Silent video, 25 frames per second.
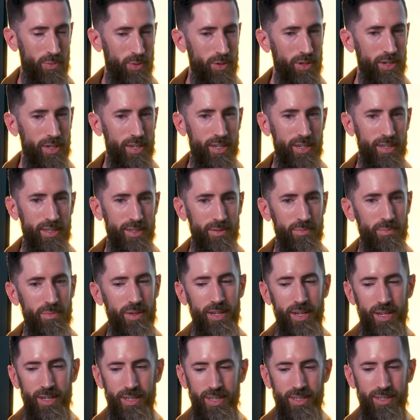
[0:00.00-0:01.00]
more,
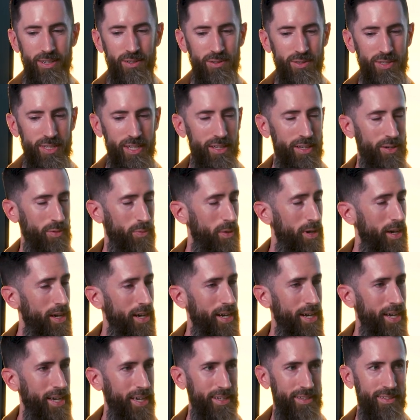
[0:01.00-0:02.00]
but I need to understand like
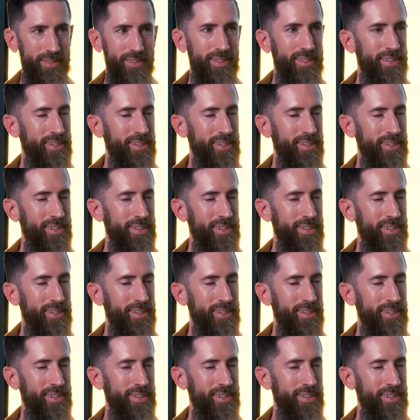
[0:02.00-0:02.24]
why.